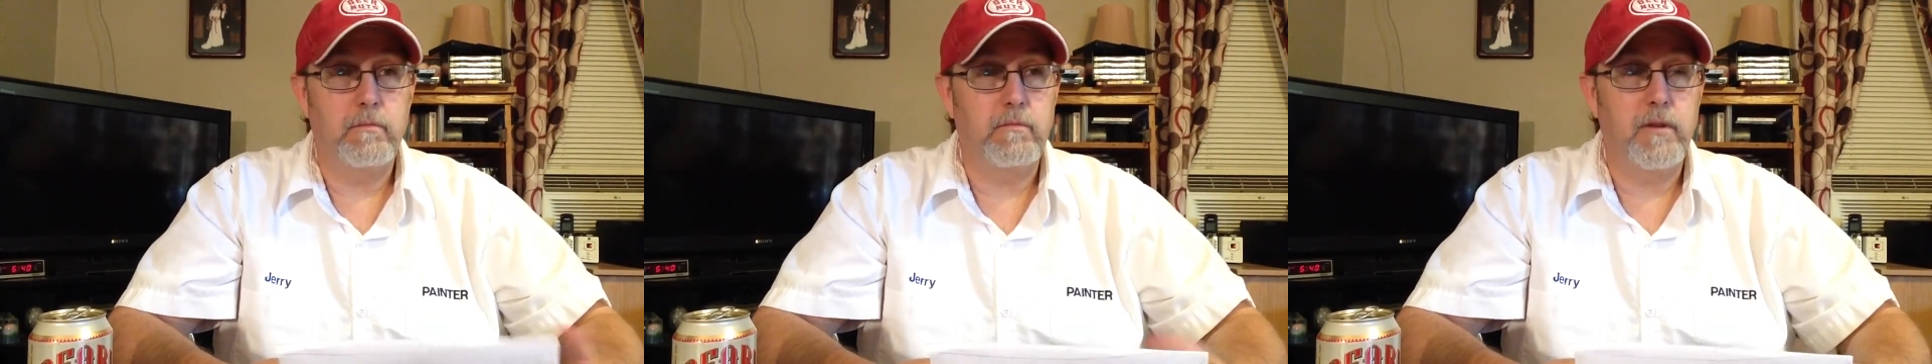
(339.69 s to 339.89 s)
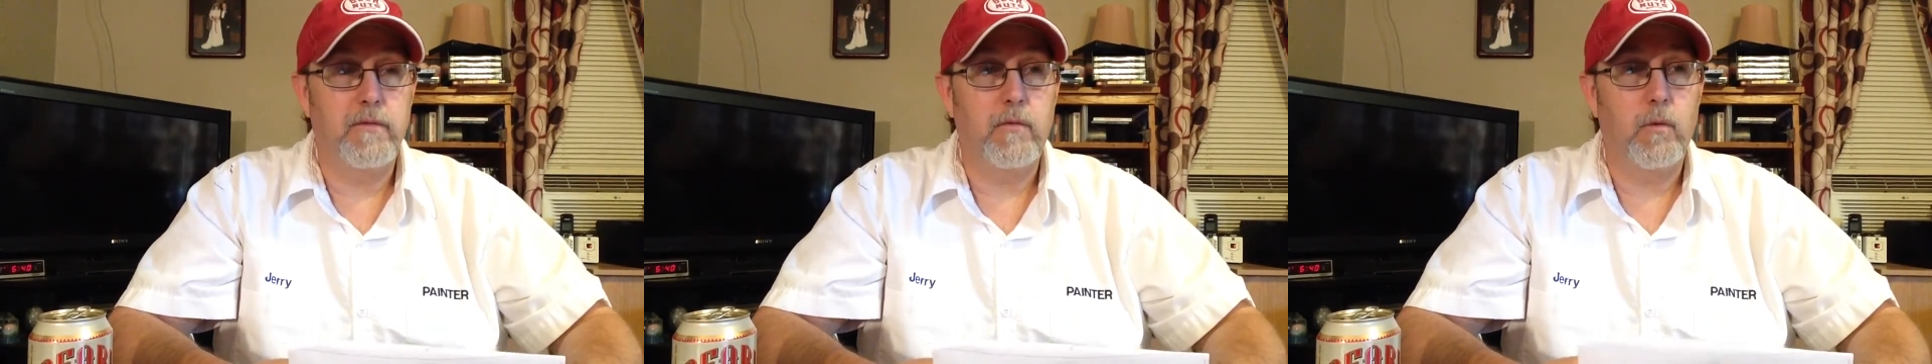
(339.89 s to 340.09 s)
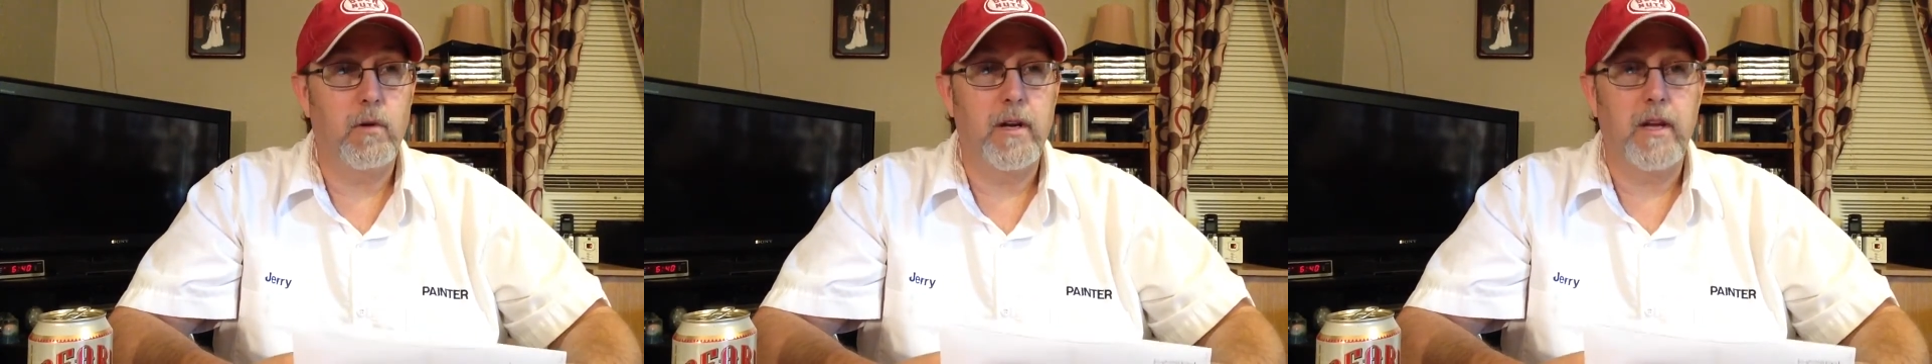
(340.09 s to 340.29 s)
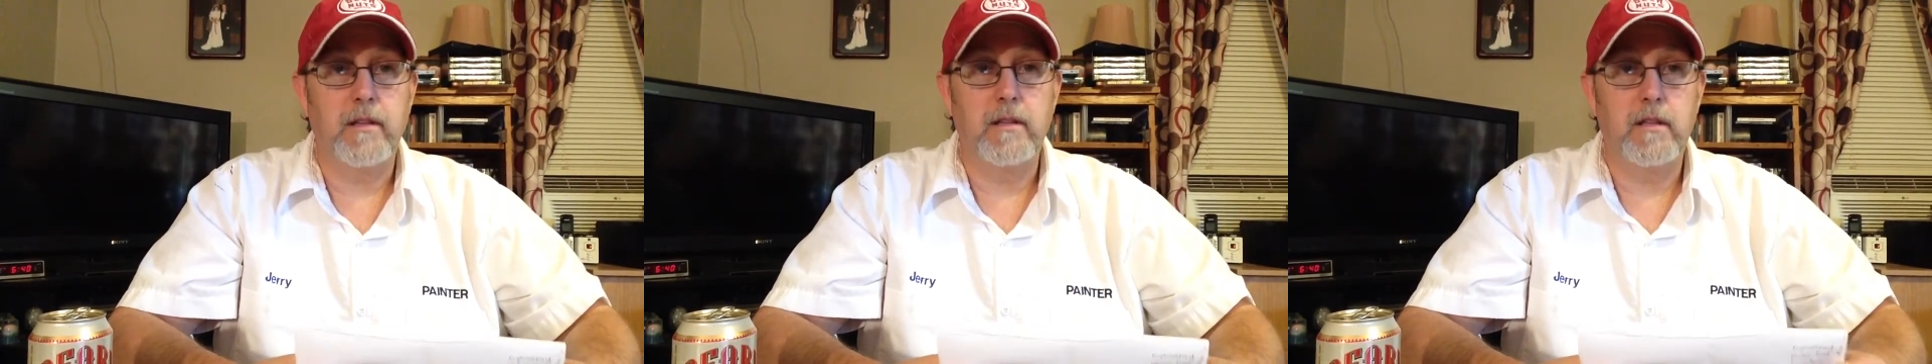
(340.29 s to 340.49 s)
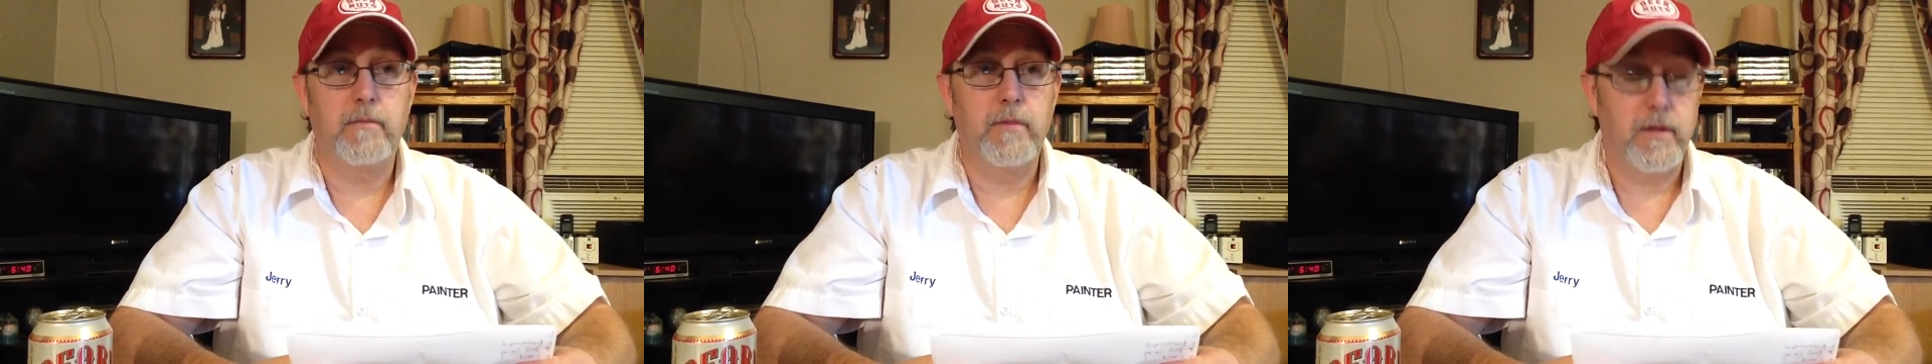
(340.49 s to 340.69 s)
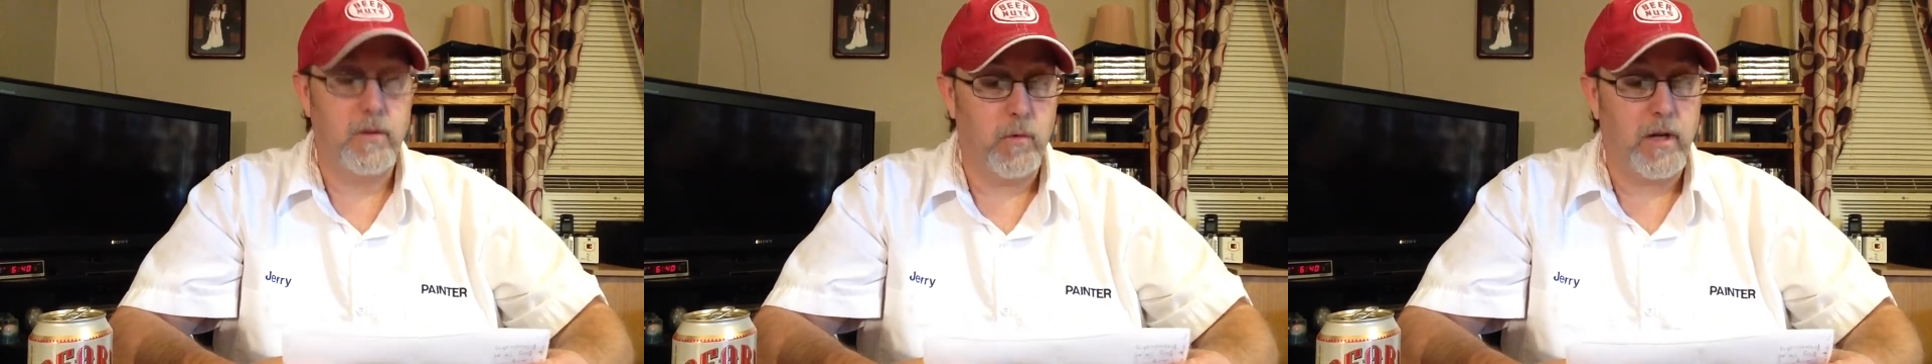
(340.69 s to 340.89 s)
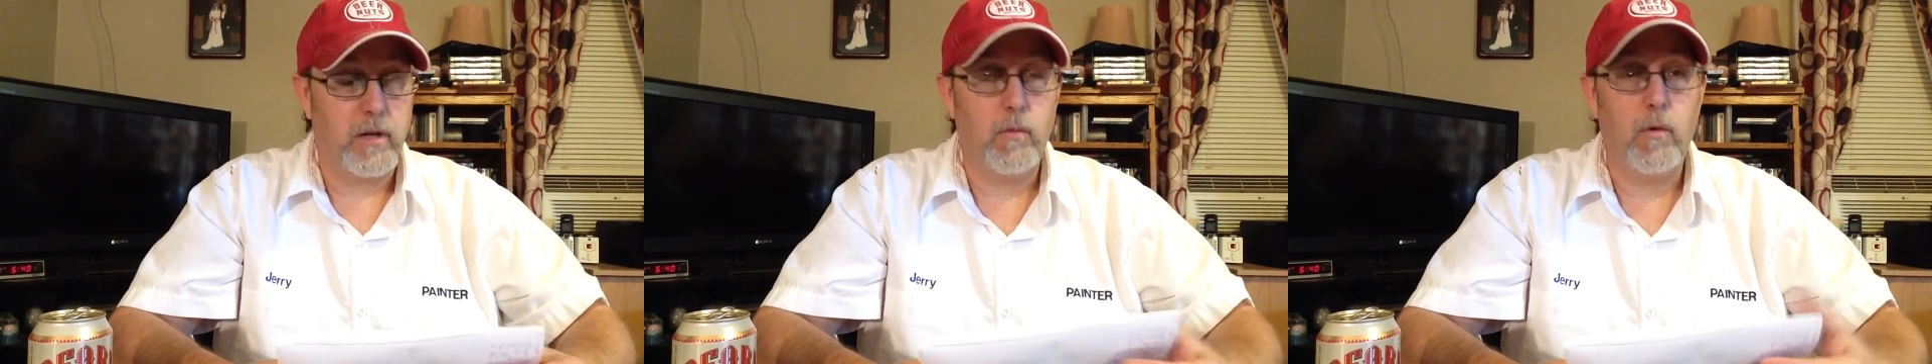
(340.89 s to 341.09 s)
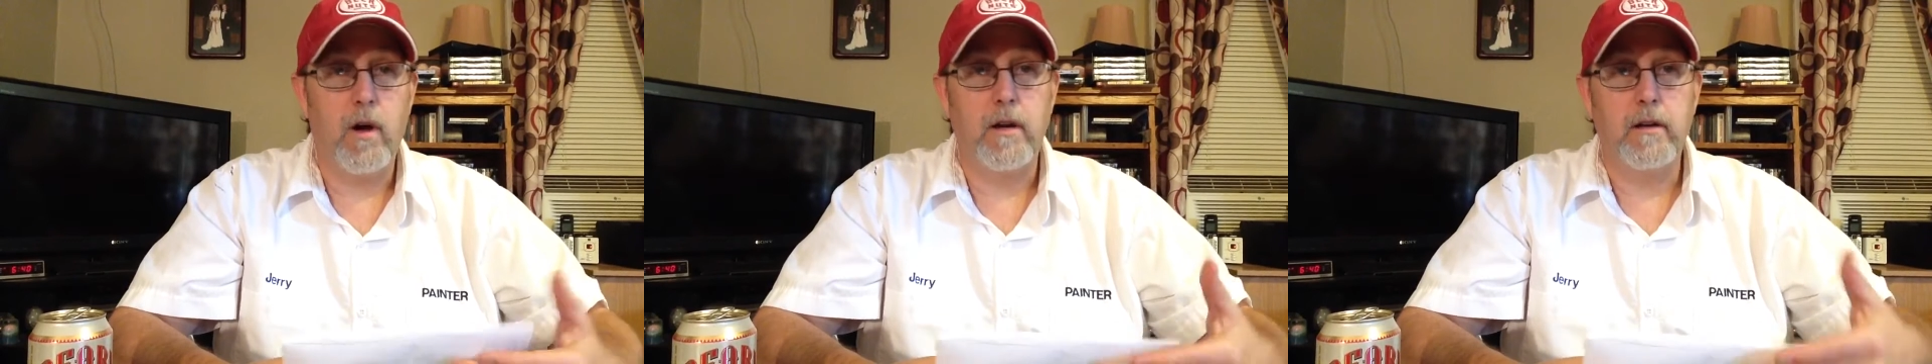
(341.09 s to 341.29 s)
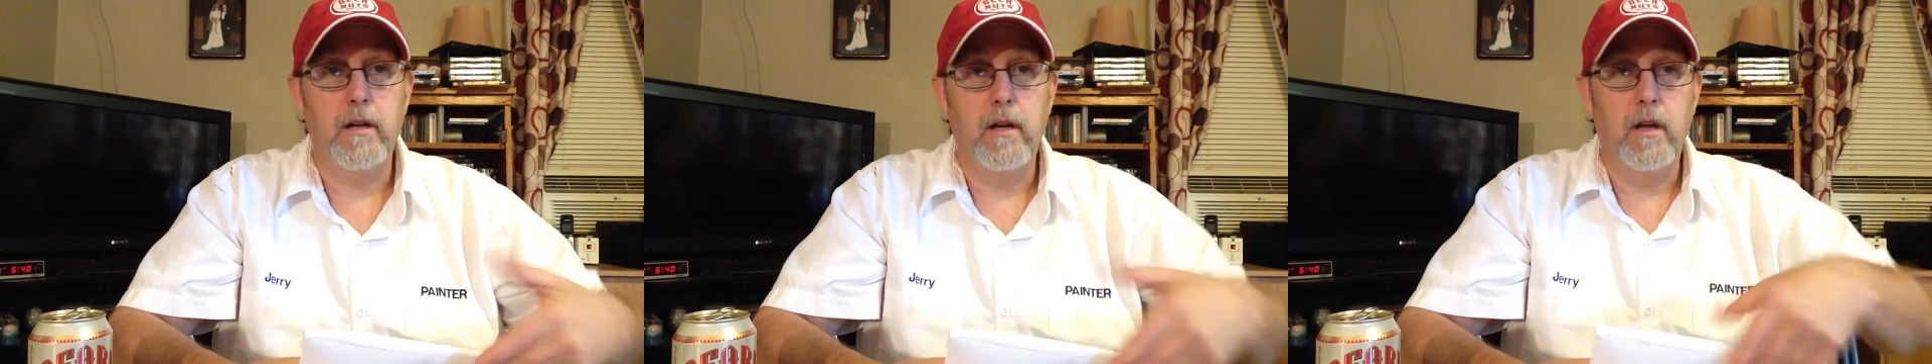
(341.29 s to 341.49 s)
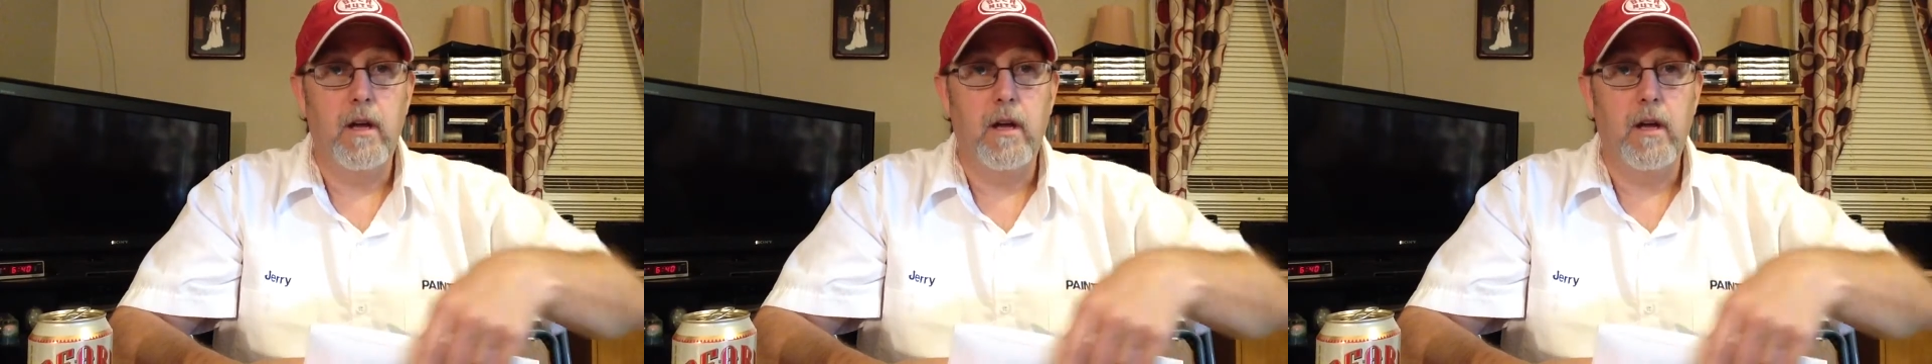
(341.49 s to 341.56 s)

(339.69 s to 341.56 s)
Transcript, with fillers: before getting to be 21.